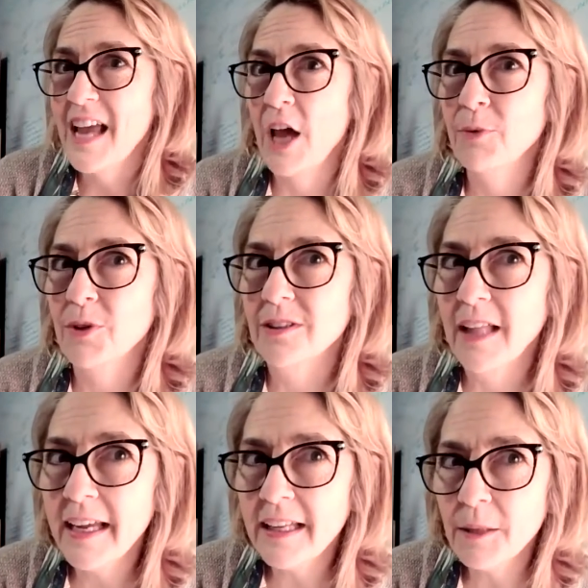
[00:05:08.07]
And we're
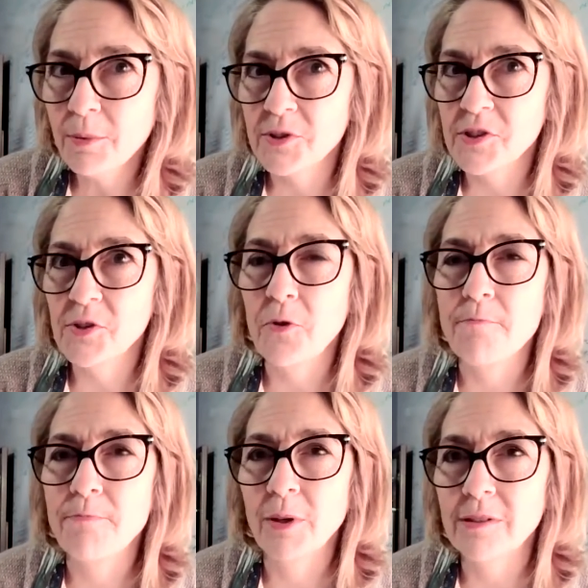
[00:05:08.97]
like the person who
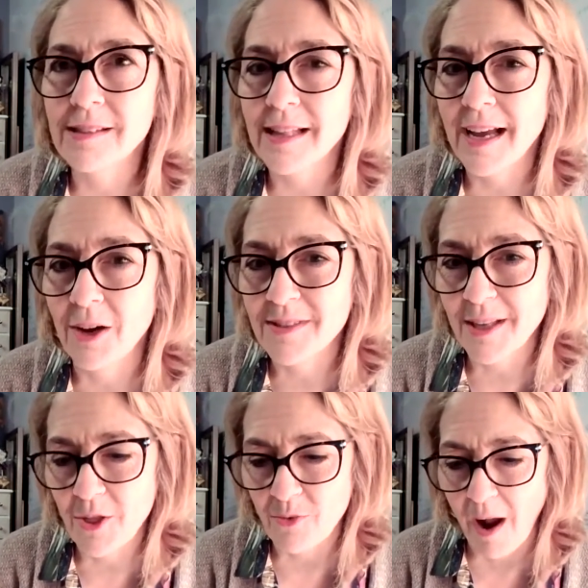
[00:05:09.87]
built the house
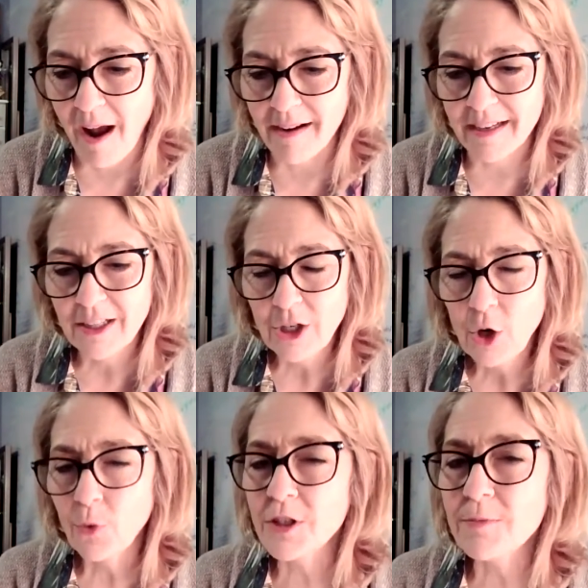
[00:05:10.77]
on the rock,
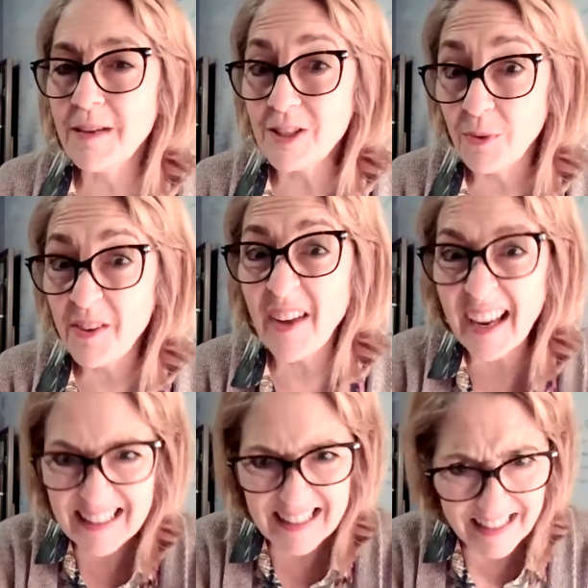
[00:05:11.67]
which means we've got
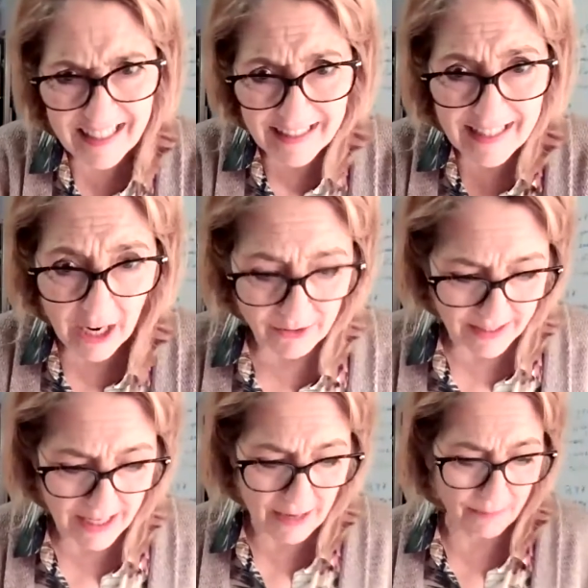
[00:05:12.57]
to dig down
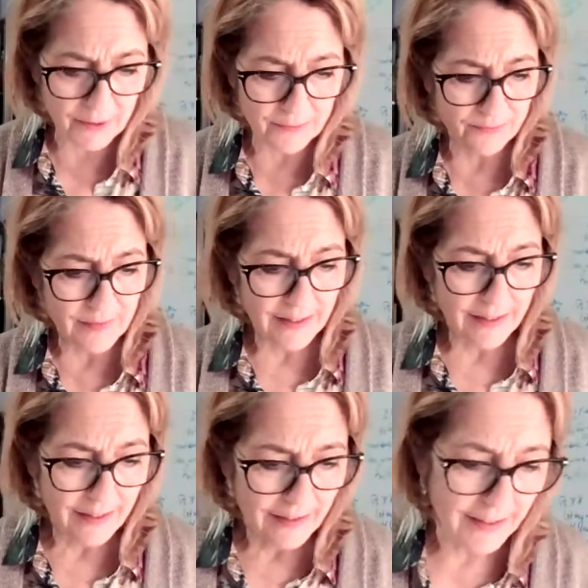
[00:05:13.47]
deep
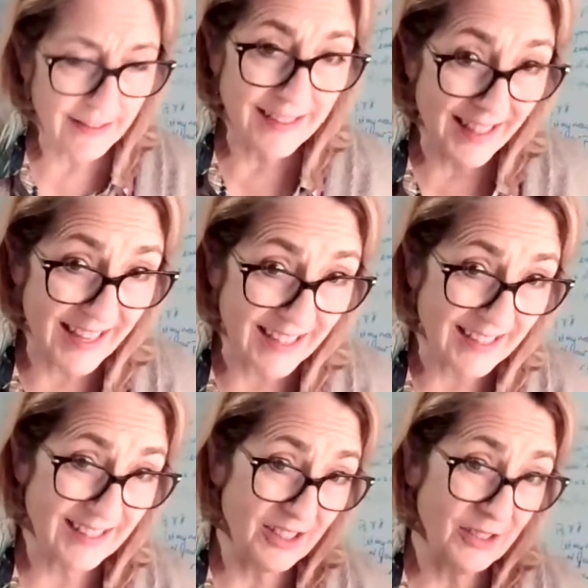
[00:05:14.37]
into
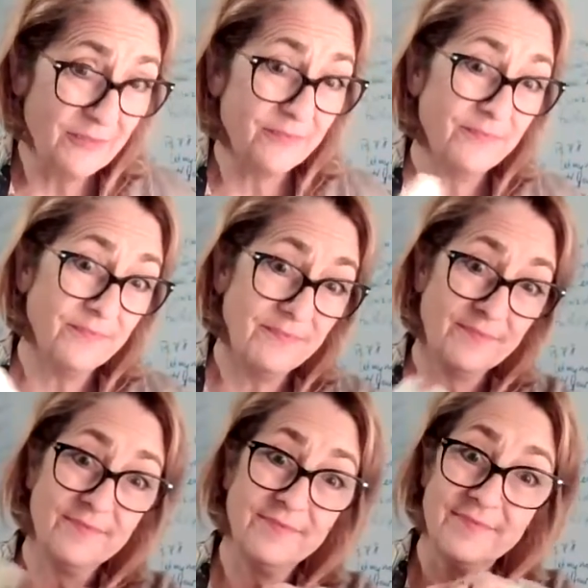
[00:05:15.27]
this,
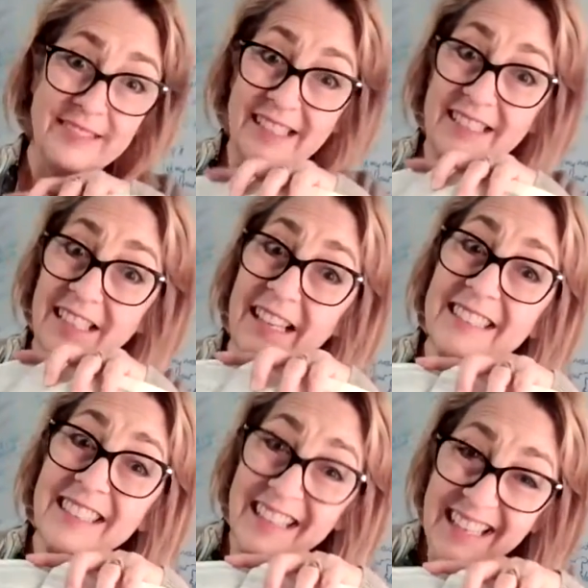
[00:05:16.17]
into
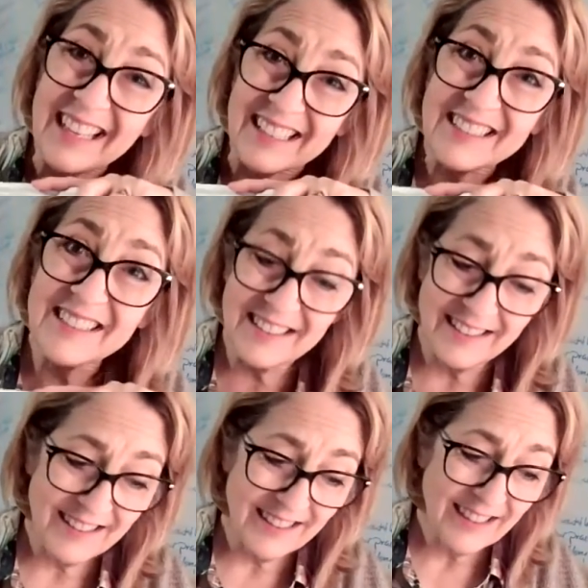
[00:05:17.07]
this,
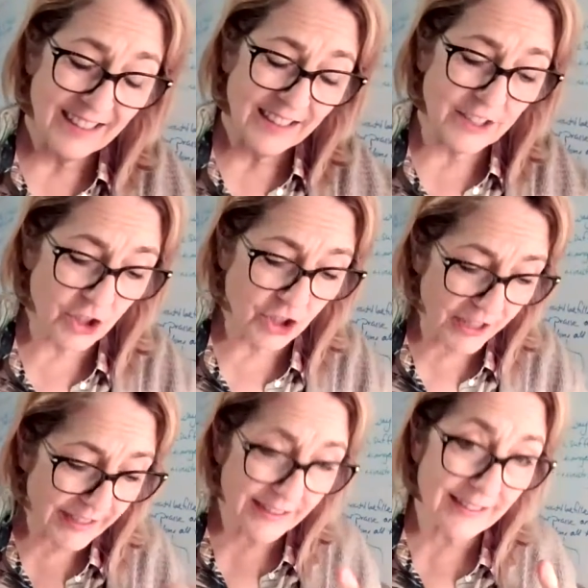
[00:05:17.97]
because
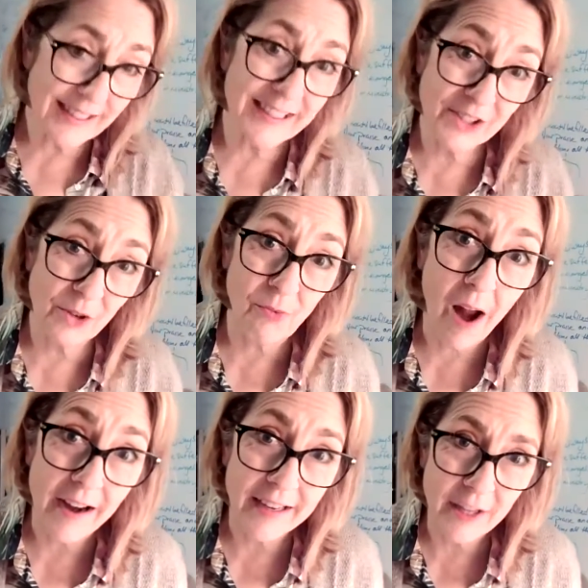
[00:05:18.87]
Jesus is the
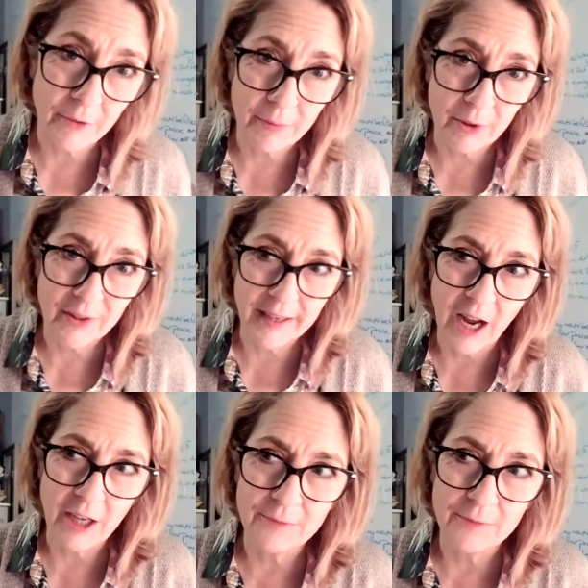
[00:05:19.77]
rock that we're building